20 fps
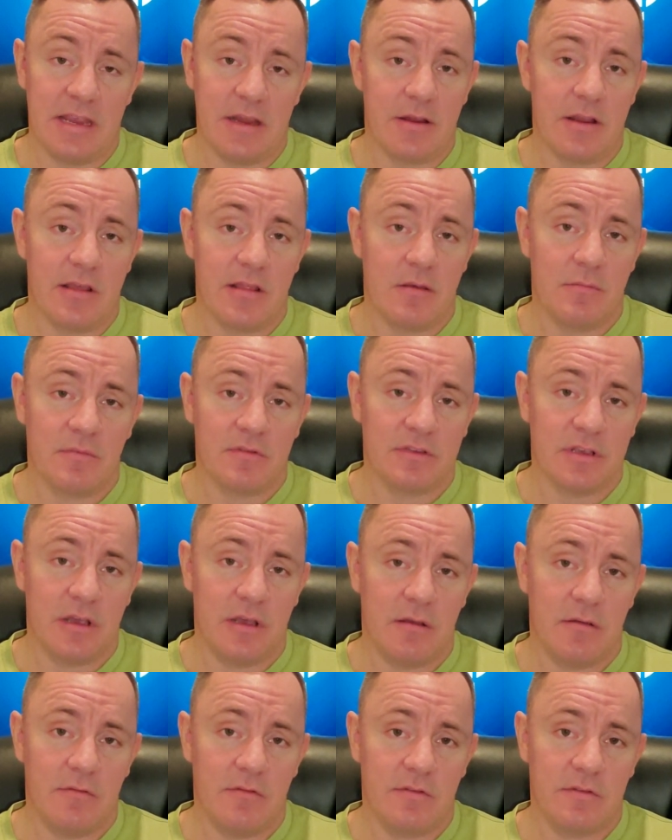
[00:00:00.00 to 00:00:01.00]
carry
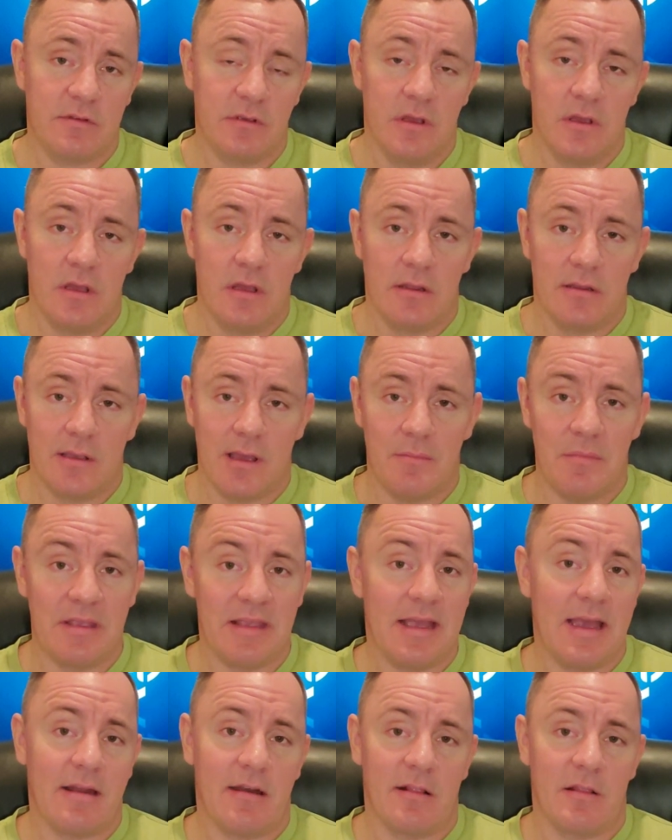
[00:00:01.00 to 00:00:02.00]
themselves coming
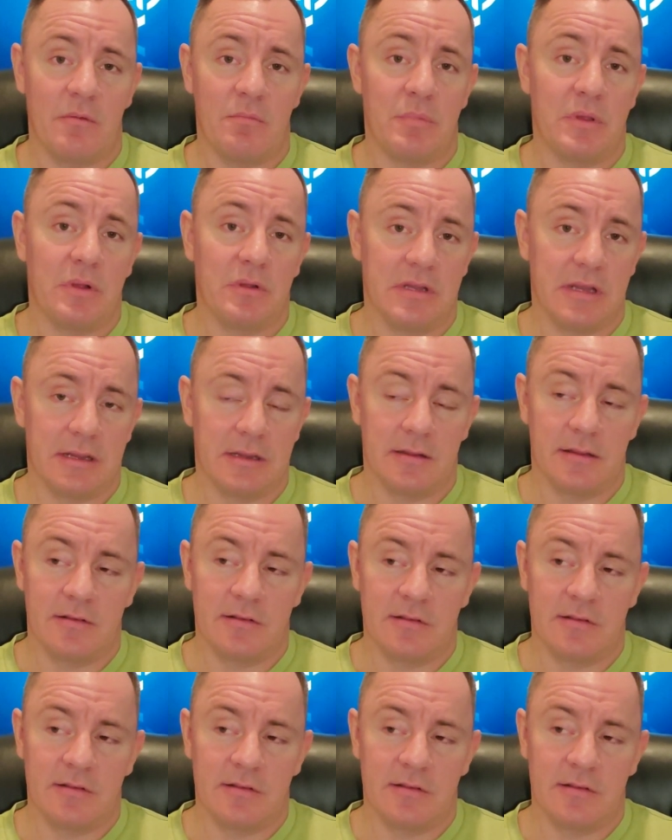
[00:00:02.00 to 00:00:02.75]
out of the building.